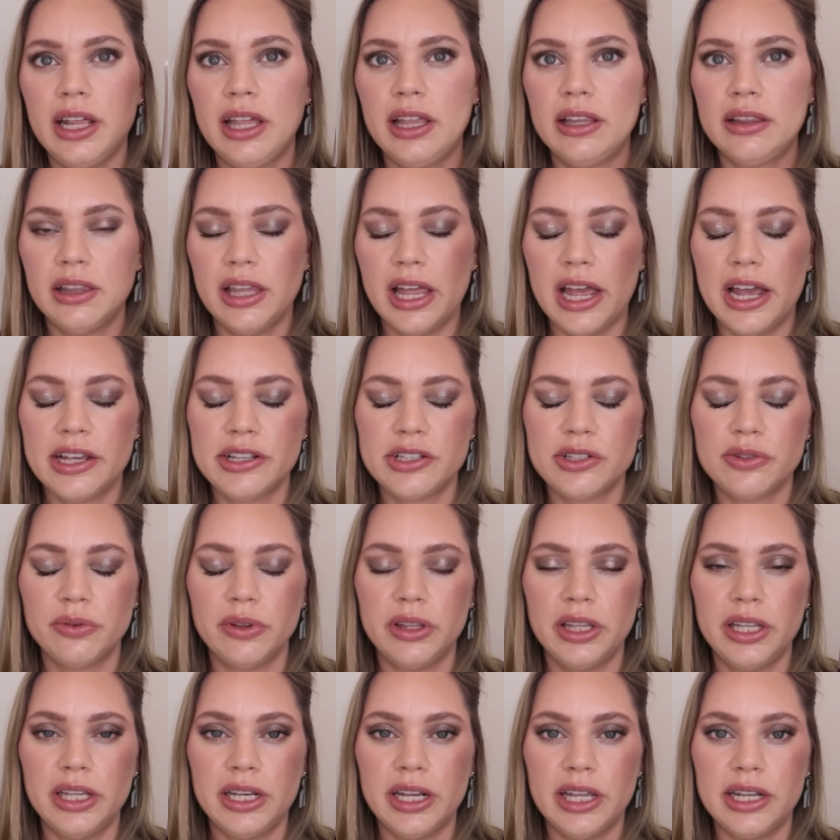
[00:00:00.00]
It lasts
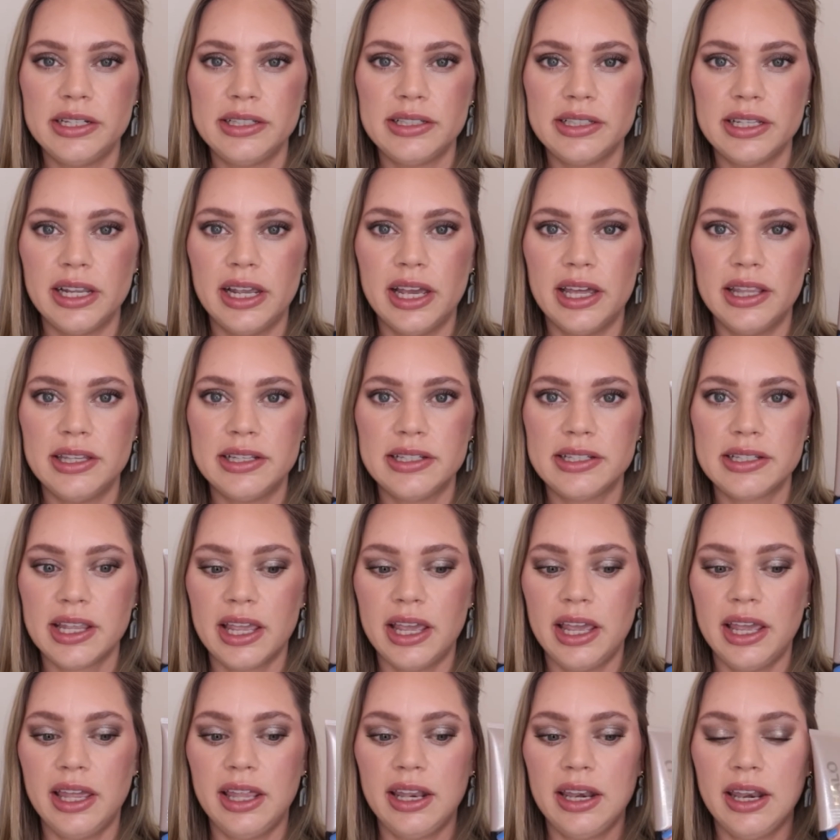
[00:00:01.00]
really nicely on the
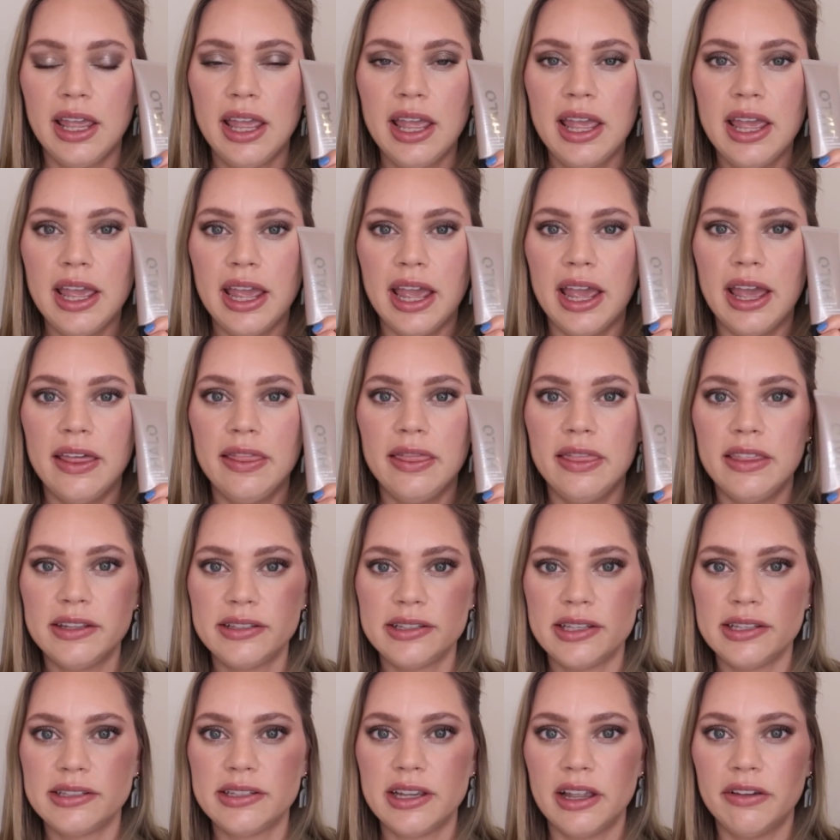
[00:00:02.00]
skin, and
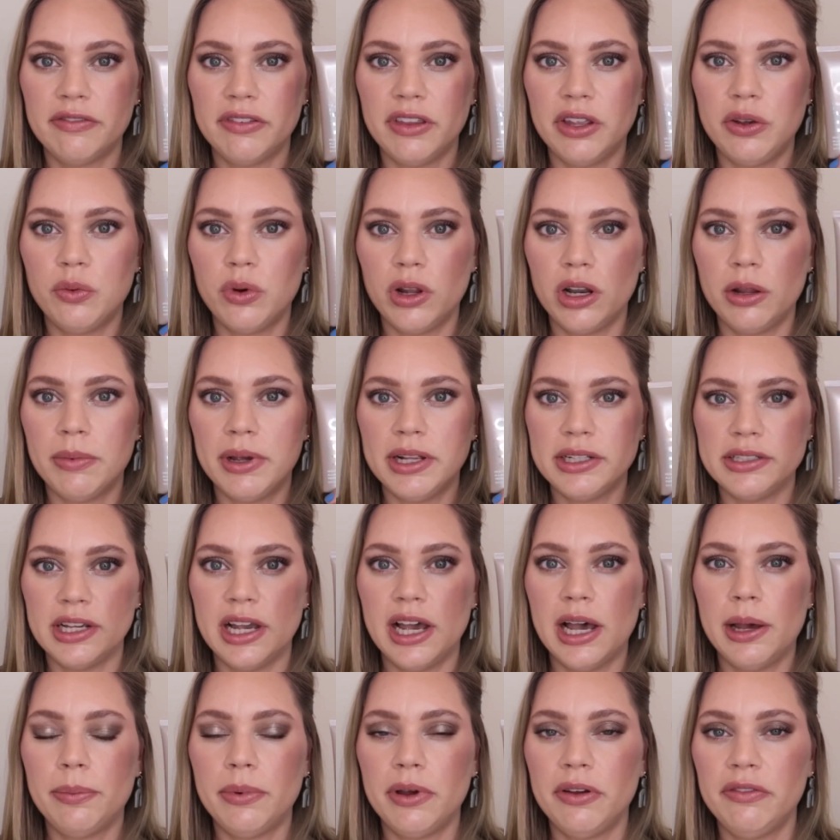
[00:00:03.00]
this is definitely one of my
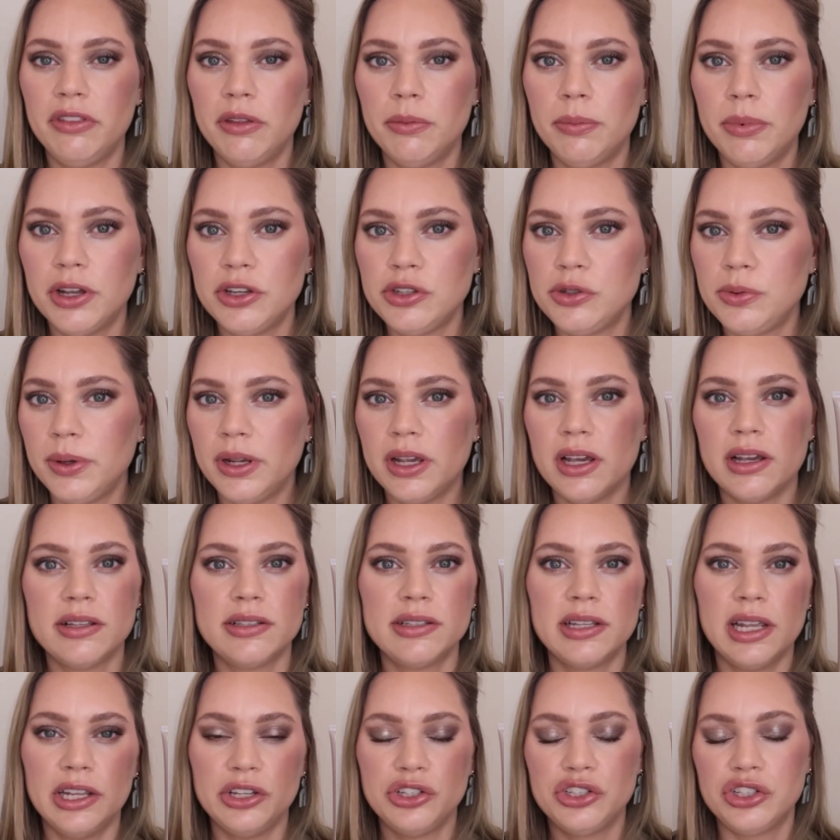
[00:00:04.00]
top of the bunch
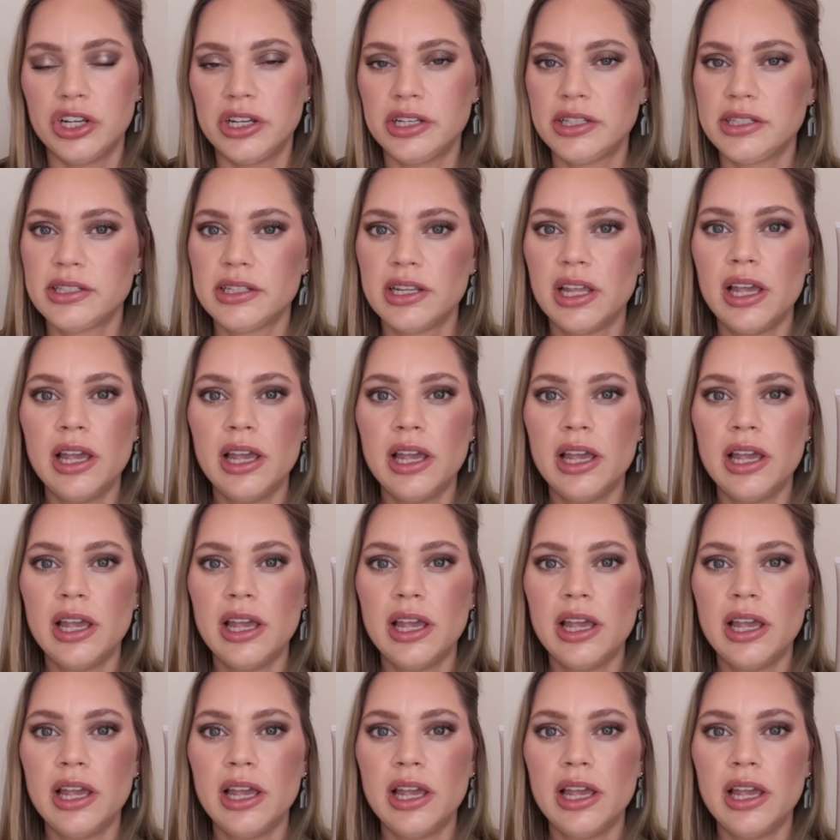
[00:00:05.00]
because it just